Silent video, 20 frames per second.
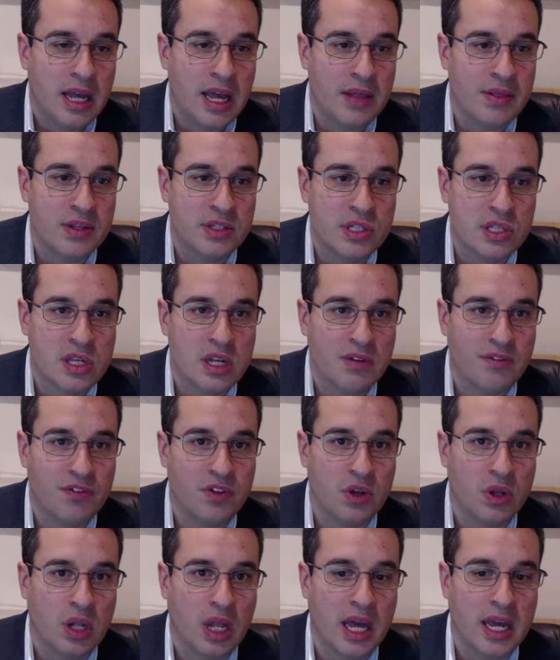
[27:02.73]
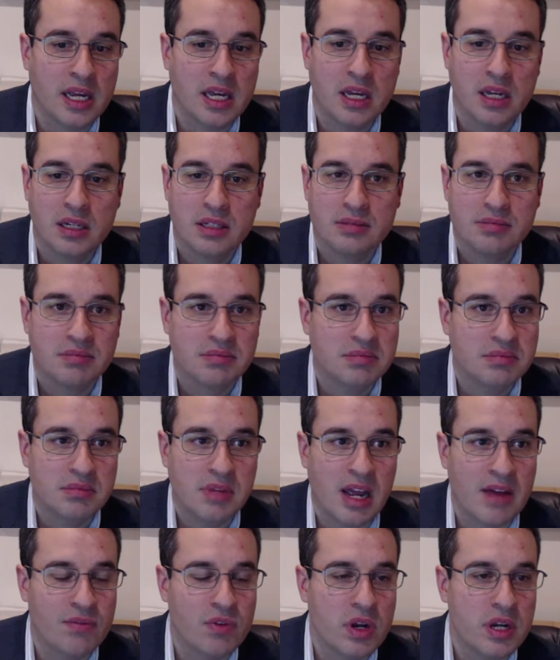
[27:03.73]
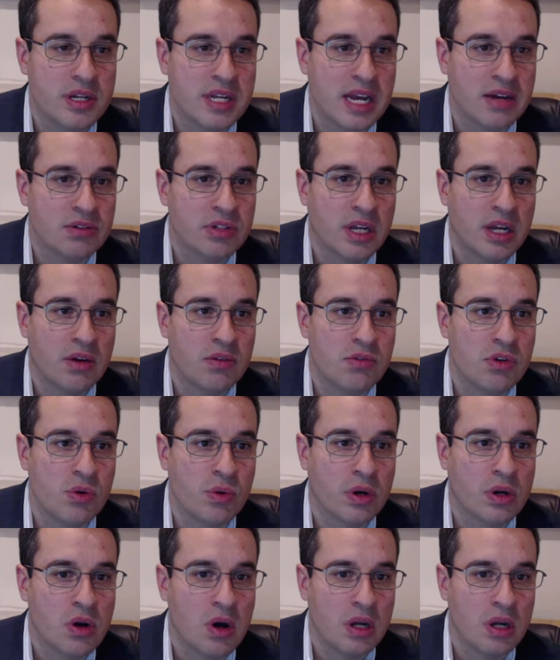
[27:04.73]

and this is going to feel like every downtown newer